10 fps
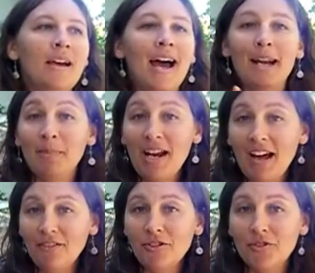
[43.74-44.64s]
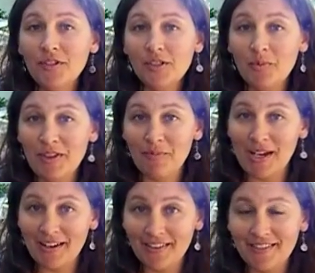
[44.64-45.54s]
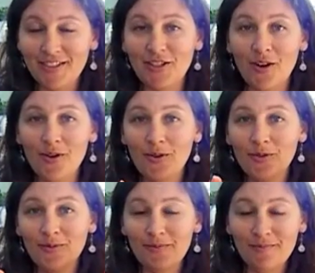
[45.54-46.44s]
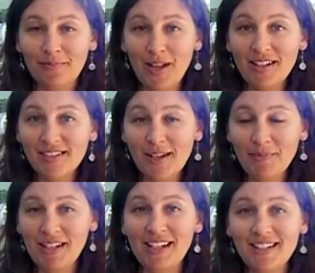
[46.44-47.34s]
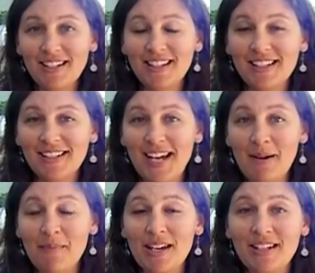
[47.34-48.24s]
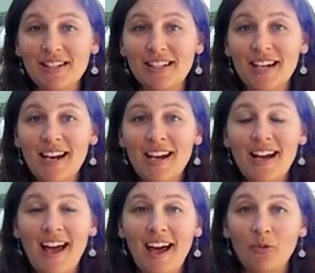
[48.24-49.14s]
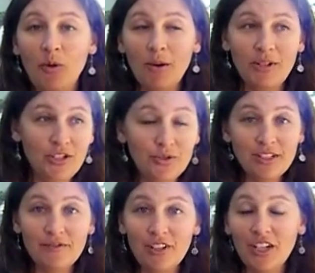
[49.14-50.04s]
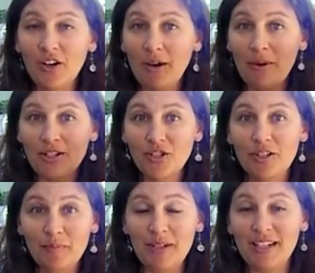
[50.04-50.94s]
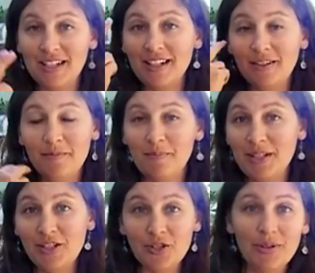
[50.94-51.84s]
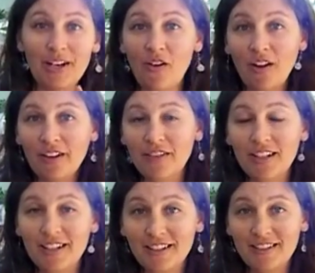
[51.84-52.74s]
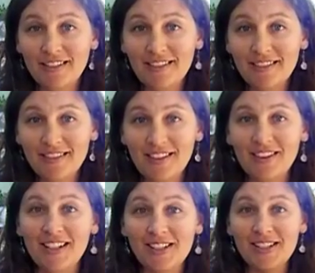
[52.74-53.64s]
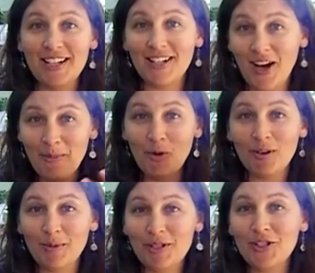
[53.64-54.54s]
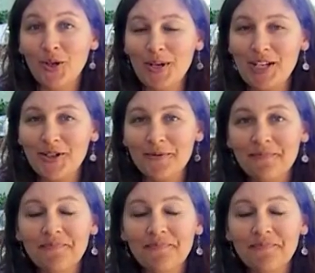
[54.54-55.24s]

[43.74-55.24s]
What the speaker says: And I'm going to have you do this with me. So plug something into this statement. And while we do this video, I want you to be doing all of the things that I'm going to be showing you.